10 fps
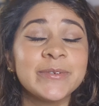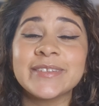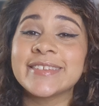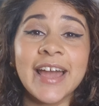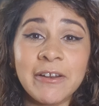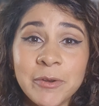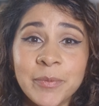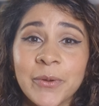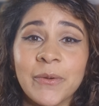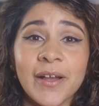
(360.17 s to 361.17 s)
was
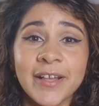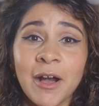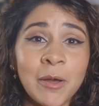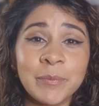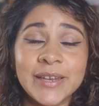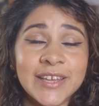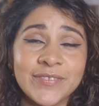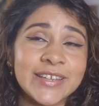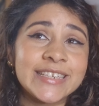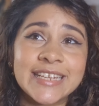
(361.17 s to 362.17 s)
terrible. I can't believe
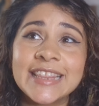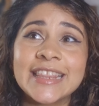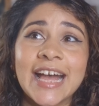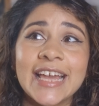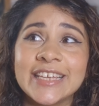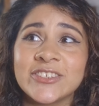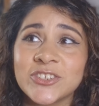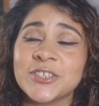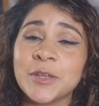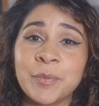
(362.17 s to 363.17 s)
they did that. It's
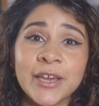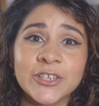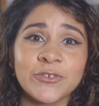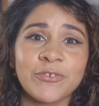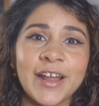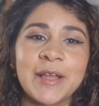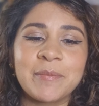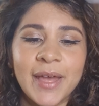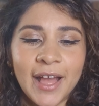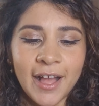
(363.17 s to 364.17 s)
just a picture
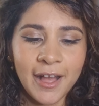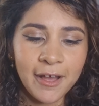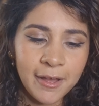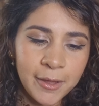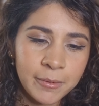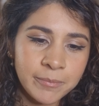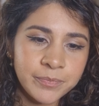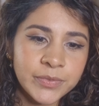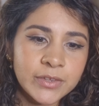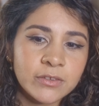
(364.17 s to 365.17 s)
frame.
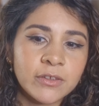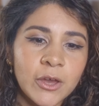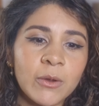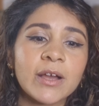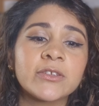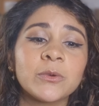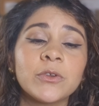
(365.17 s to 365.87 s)
So I sort